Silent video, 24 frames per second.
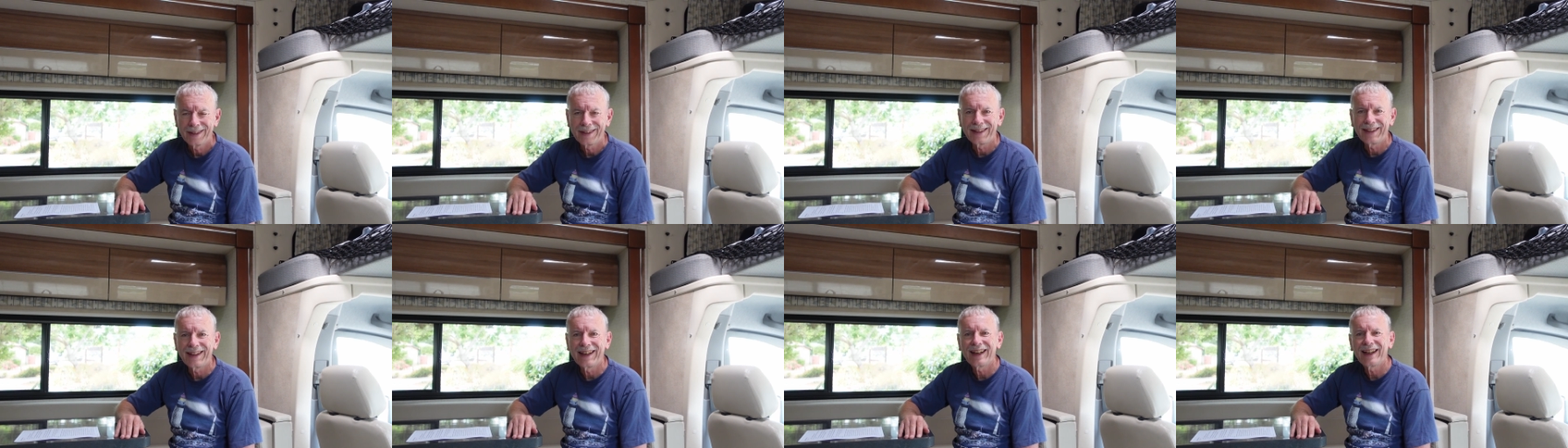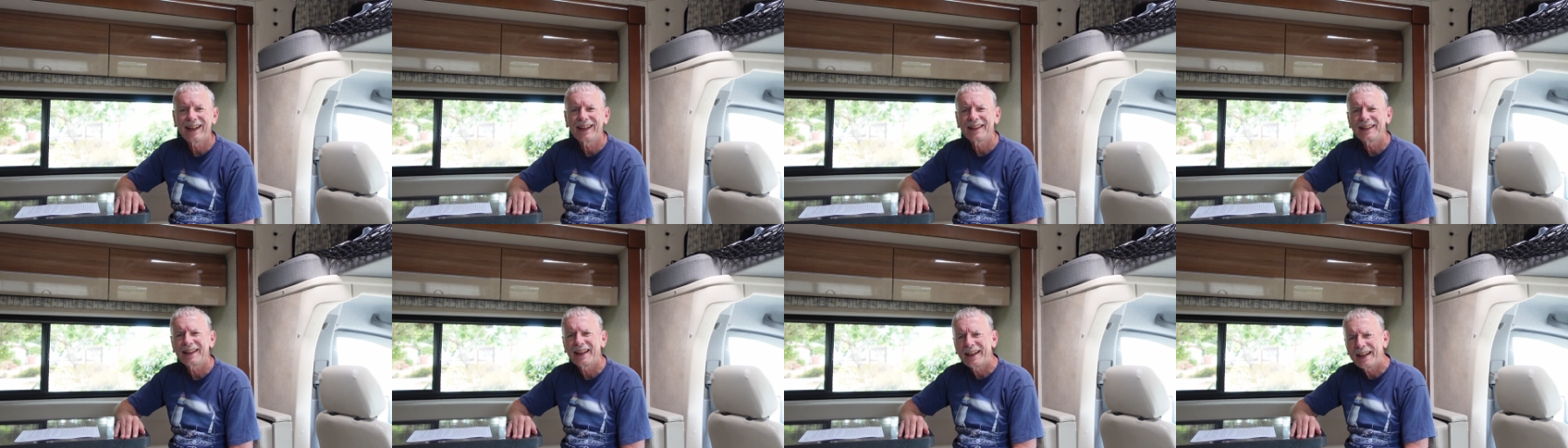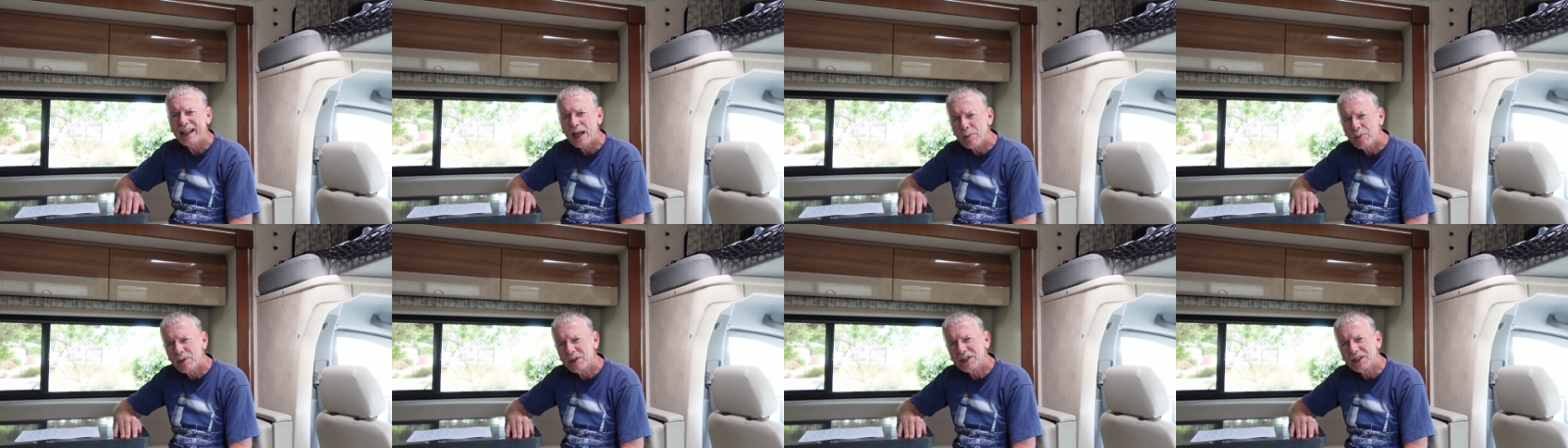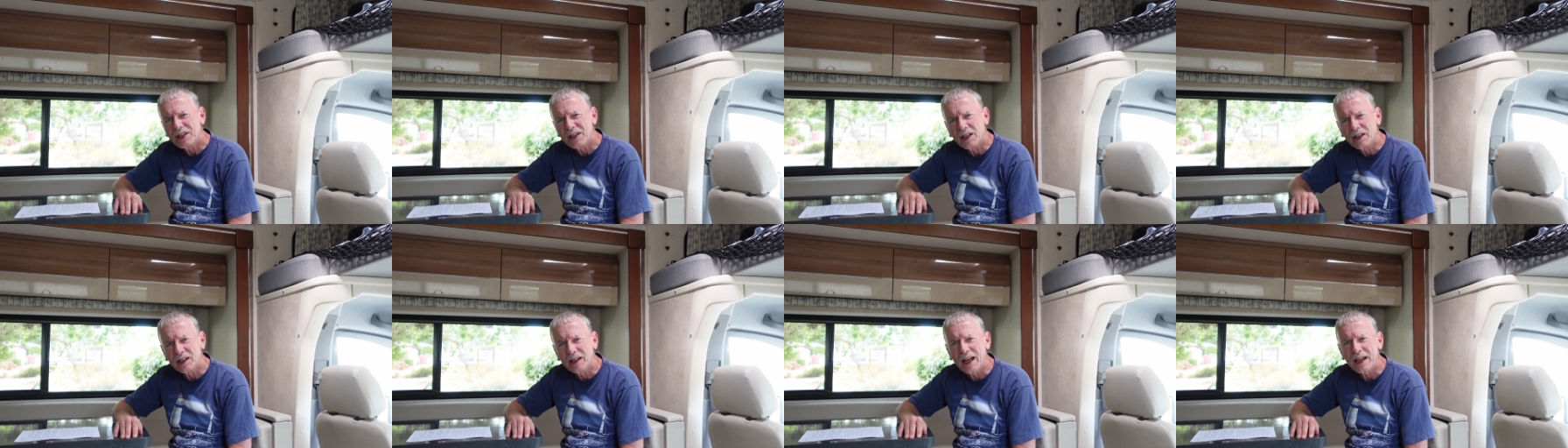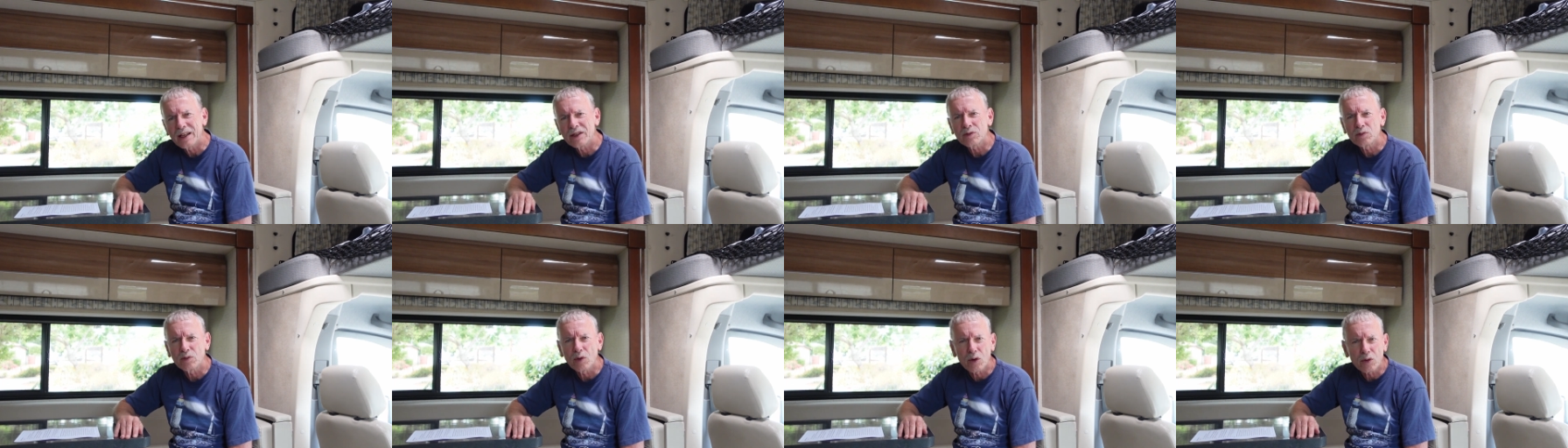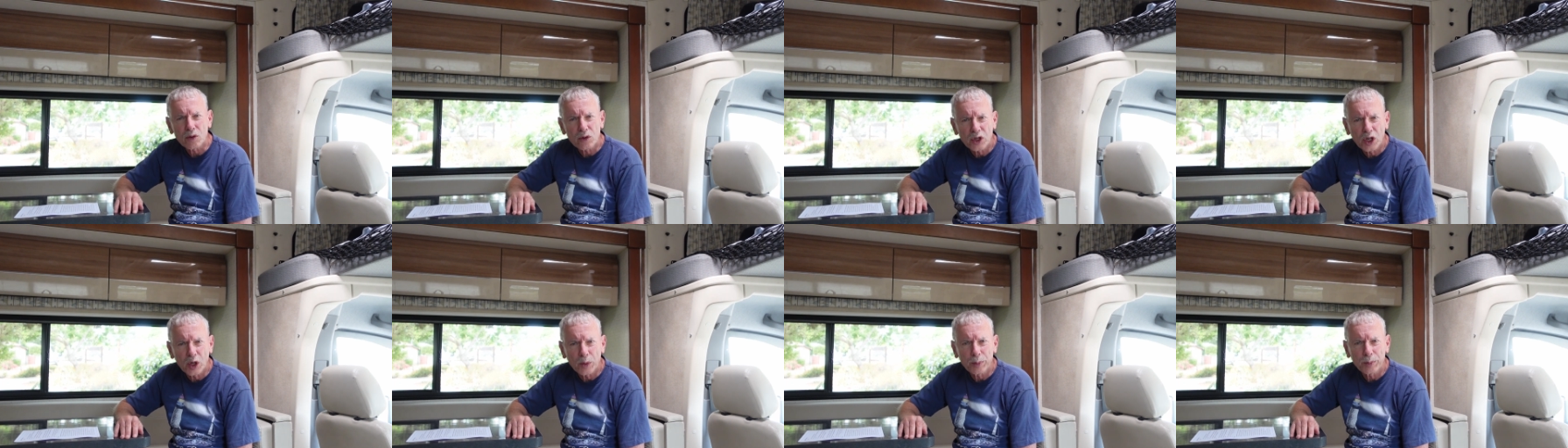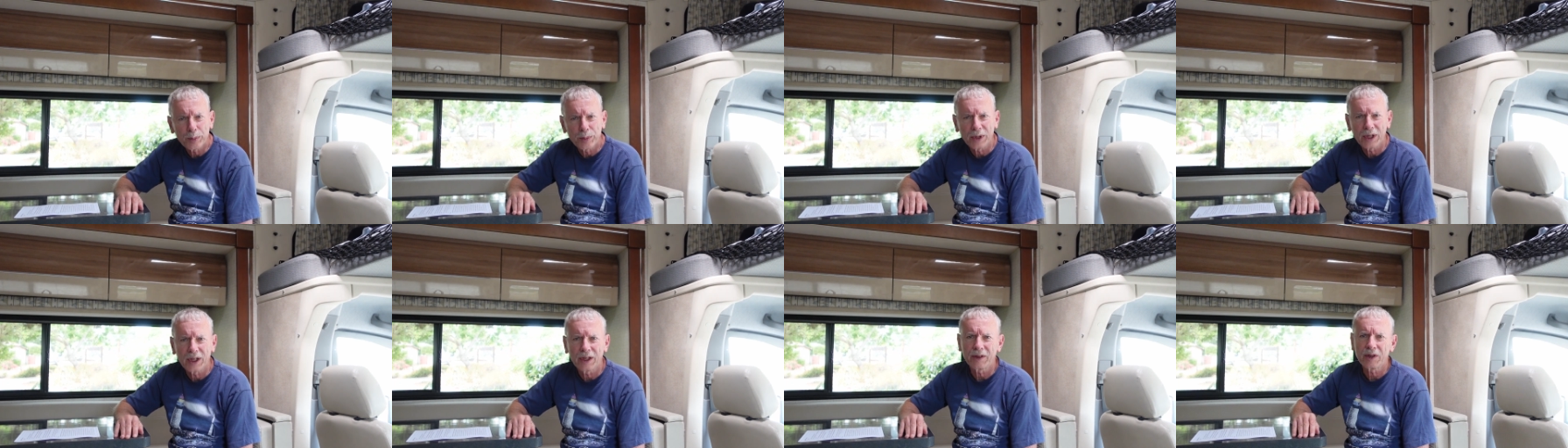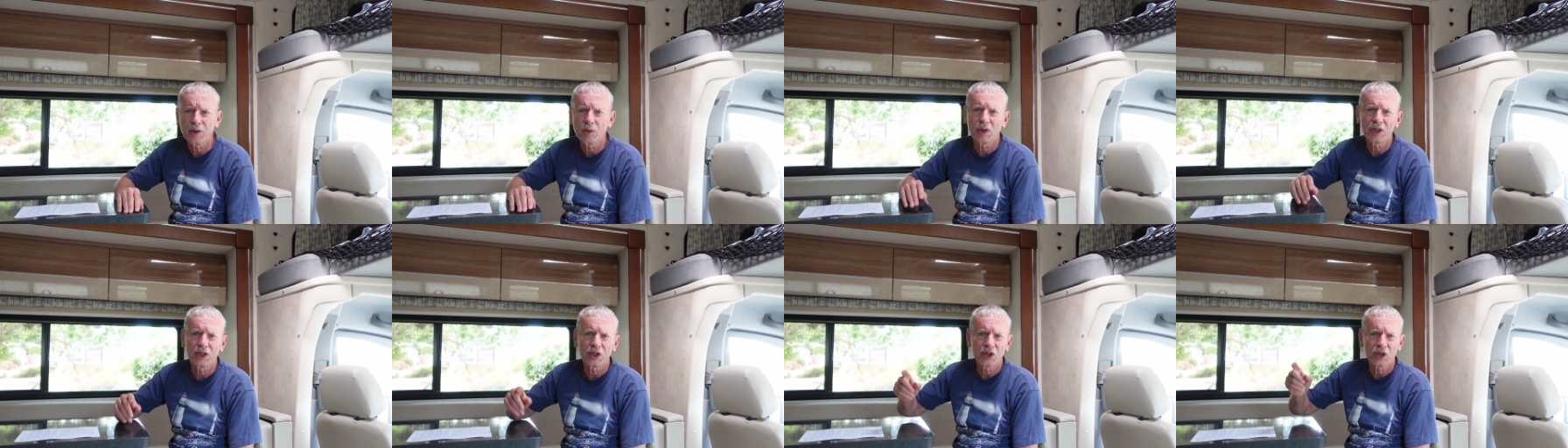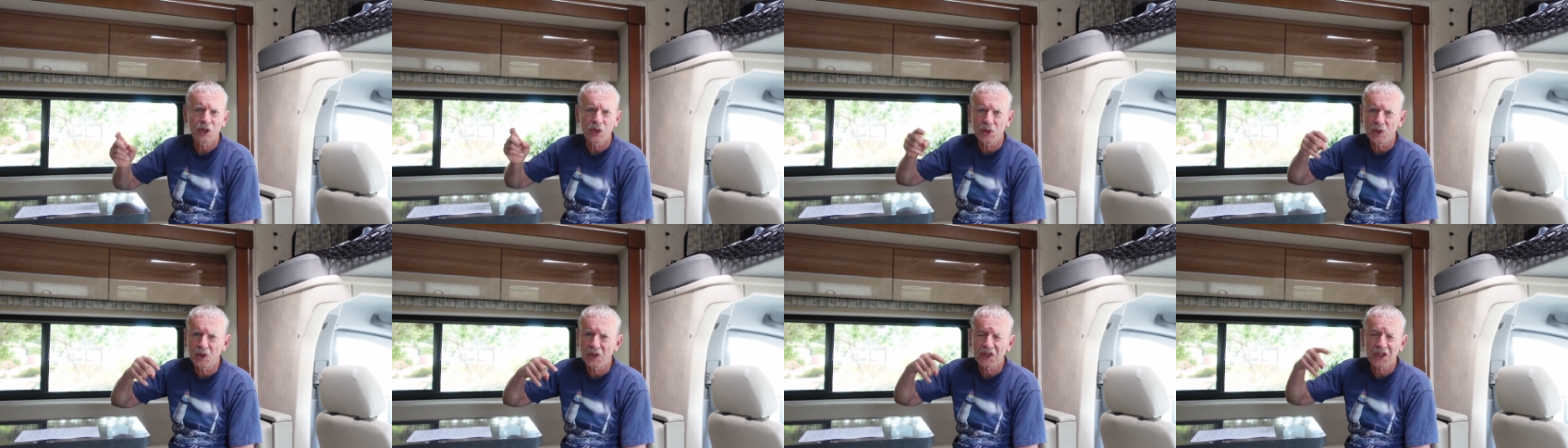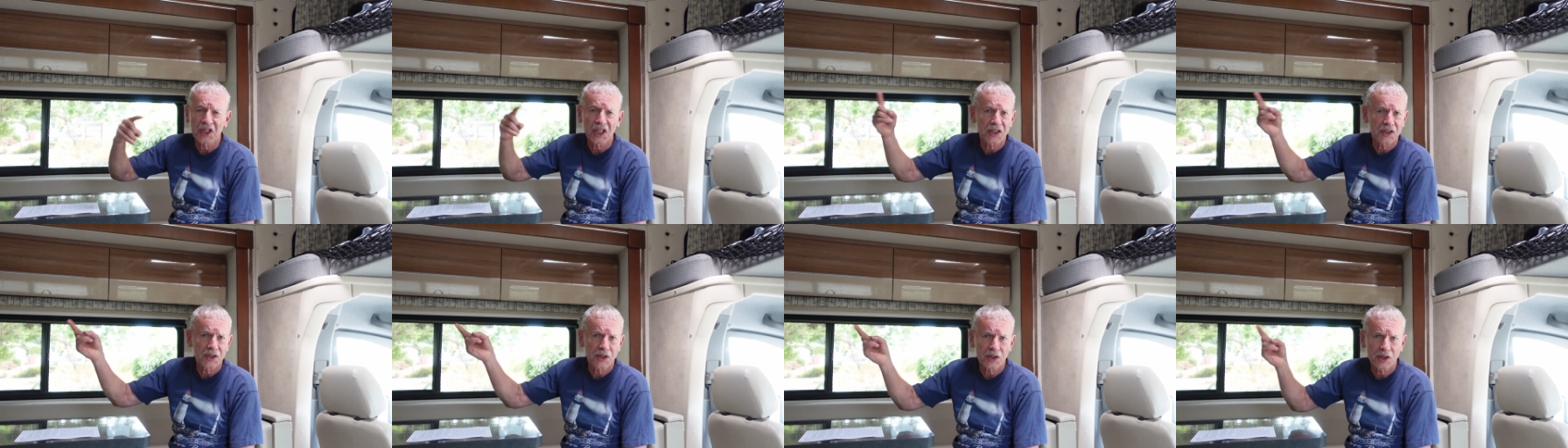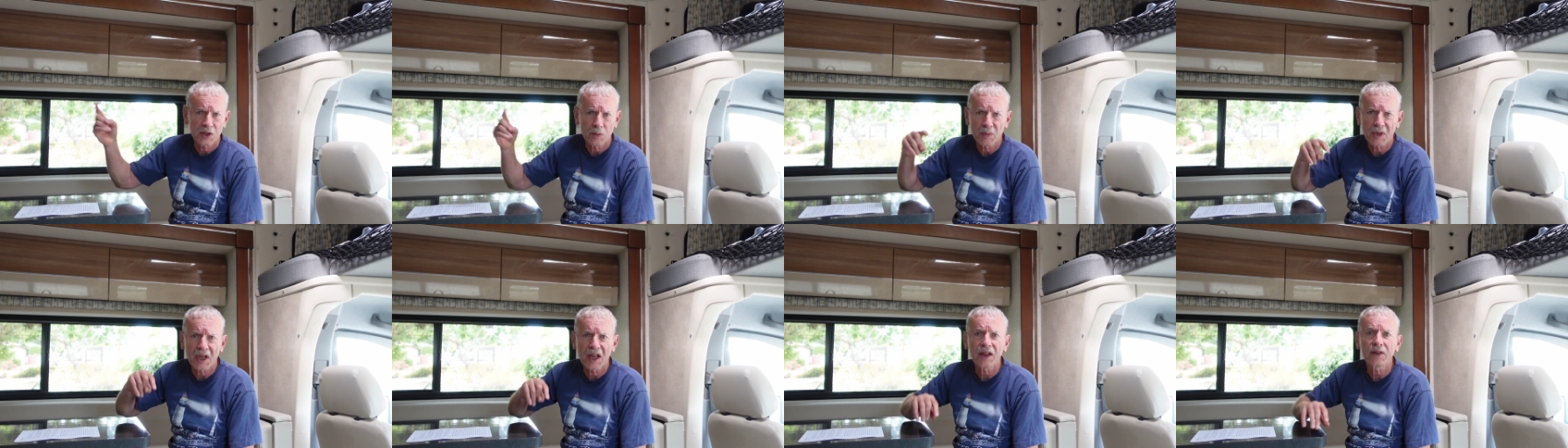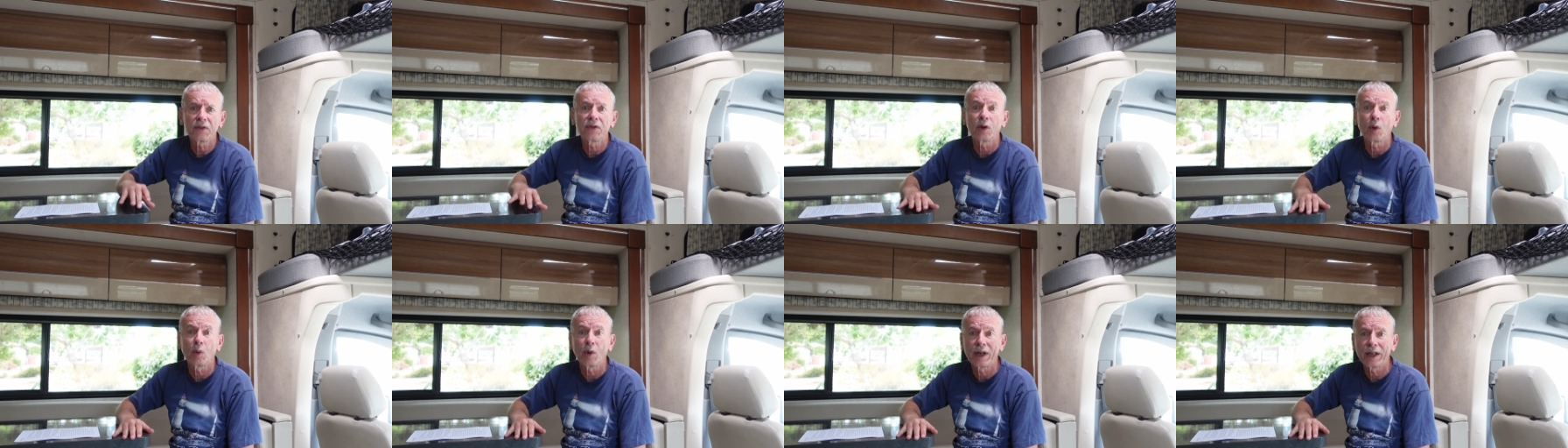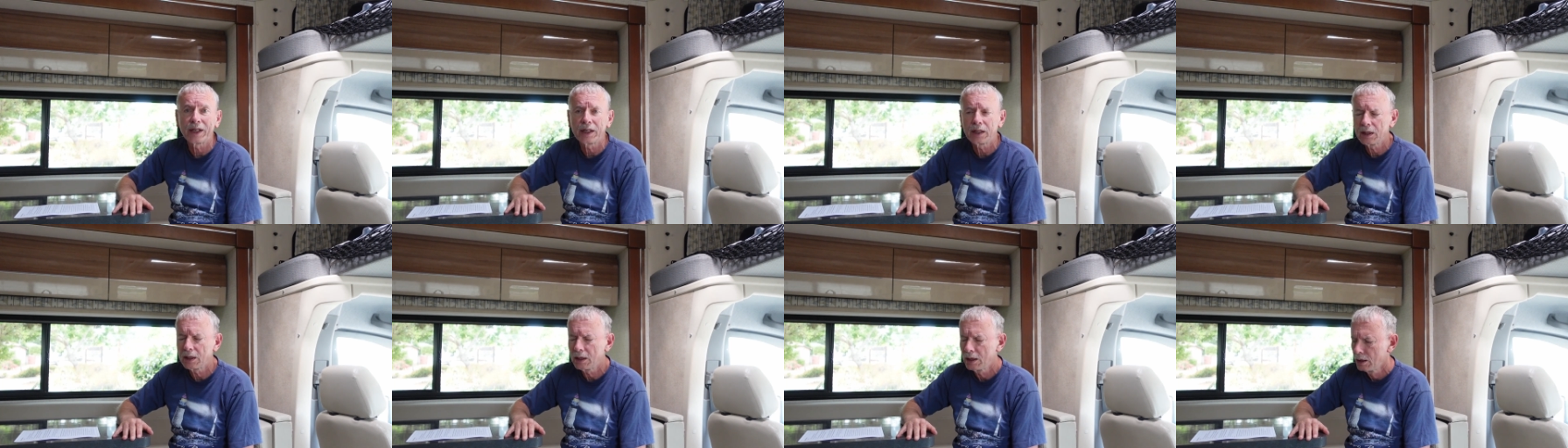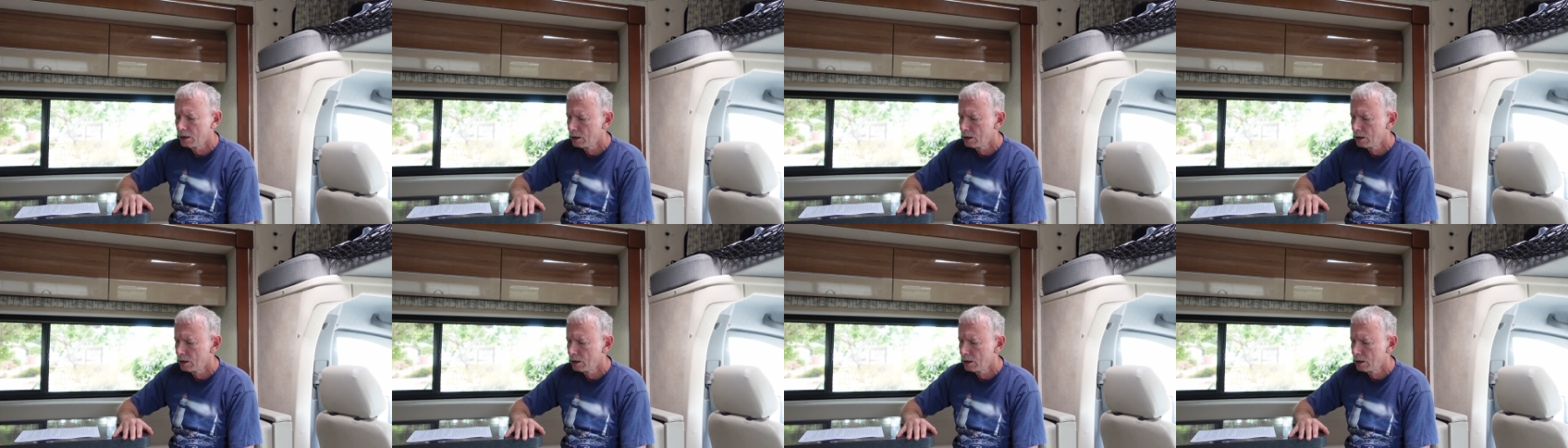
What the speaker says: Yeah, that happened on our last road trip. We went to Texas and back for a wedding.